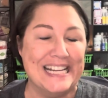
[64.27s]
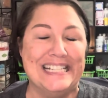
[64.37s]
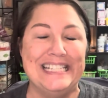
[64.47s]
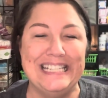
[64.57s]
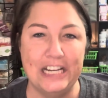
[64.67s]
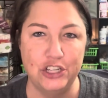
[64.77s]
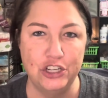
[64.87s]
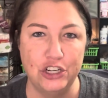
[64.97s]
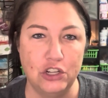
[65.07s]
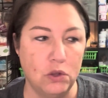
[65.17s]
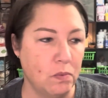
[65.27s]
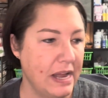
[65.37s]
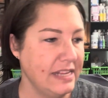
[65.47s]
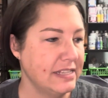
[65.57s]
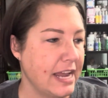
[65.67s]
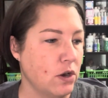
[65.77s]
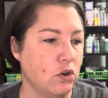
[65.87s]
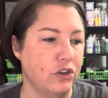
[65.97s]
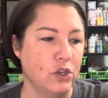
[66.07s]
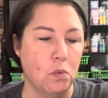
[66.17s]
additional ones. I
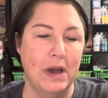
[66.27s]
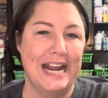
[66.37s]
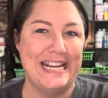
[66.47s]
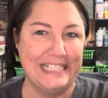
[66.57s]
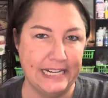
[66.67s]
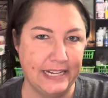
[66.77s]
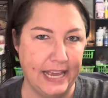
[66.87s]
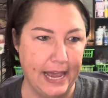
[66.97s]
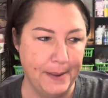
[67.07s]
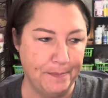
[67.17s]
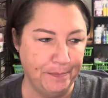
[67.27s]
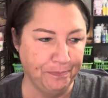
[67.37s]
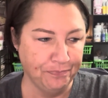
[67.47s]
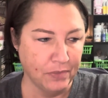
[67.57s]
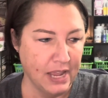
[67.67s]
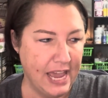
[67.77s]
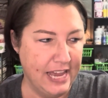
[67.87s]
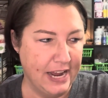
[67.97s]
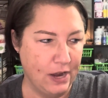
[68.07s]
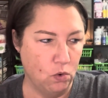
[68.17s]
ordered the one I didn't get,
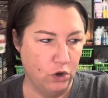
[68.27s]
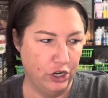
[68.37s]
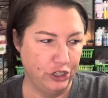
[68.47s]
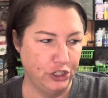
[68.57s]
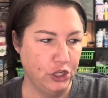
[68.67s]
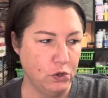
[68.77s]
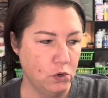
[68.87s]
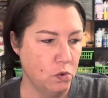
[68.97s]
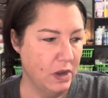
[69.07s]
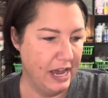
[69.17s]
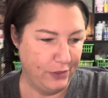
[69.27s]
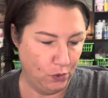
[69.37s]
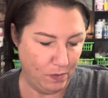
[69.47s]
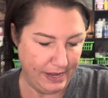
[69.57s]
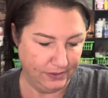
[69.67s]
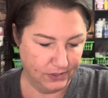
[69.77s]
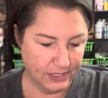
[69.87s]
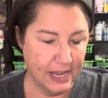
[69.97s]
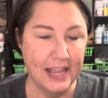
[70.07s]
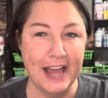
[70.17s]
and I ordered 2 other
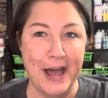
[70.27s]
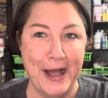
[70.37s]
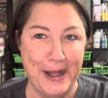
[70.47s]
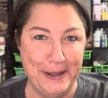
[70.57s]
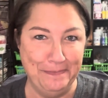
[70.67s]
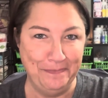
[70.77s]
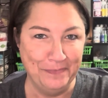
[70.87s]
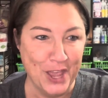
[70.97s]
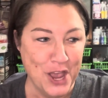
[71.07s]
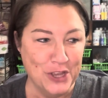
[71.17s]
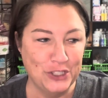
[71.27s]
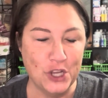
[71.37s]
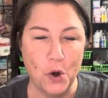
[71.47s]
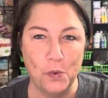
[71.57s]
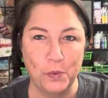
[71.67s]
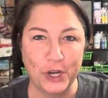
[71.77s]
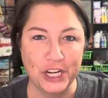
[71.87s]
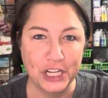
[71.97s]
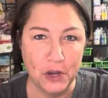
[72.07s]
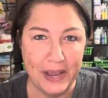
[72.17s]
ones. So we're going
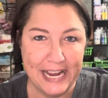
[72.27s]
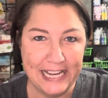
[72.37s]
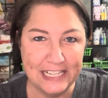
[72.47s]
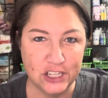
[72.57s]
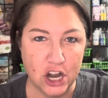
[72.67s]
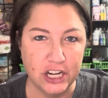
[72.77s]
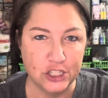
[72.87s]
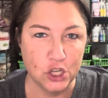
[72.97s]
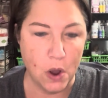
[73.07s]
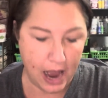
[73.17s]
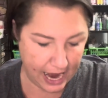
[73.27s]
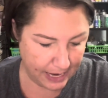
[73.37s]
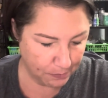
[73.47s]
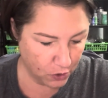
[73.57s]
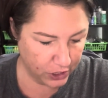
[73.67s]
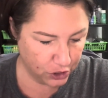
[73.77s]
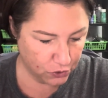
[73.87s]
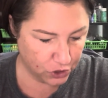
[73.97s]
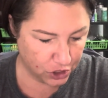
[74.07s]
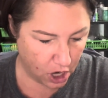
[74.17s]
to go ahead and get started. So I am going to
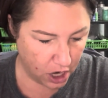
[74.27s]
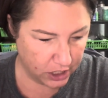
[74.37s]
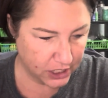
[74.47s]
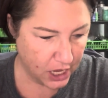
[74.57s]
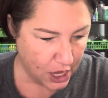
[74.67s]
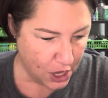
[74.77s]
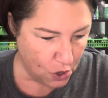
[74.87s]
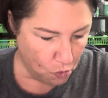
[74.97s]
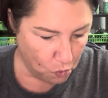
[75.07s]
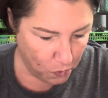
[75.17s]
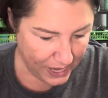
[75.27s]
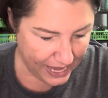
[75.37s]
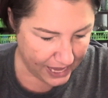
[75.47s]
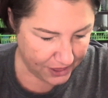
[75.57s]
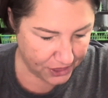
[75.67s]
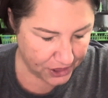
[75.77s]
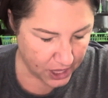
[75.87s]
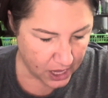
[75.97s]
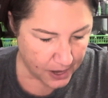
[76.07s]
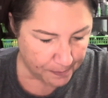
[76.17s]
start with
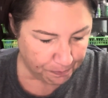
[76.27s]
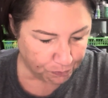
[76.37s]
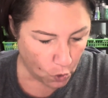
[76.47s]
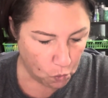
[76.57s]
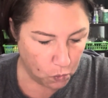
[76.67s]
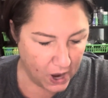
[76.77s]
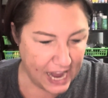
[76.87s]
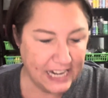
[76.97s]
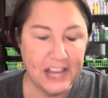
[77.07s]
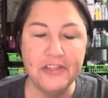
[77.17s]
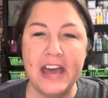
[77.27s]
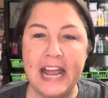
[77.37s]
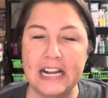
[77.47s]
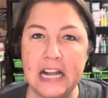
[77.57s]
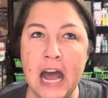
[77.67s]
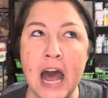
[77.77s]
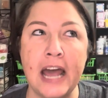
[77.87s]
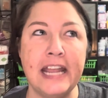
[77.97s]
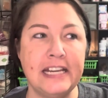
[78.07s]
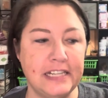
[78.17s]
one that
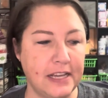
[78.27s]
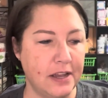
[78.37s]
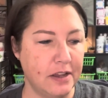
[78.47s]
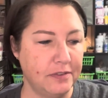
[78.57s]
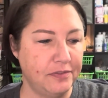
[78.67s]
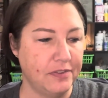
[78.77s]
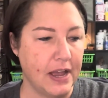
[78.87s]
kind of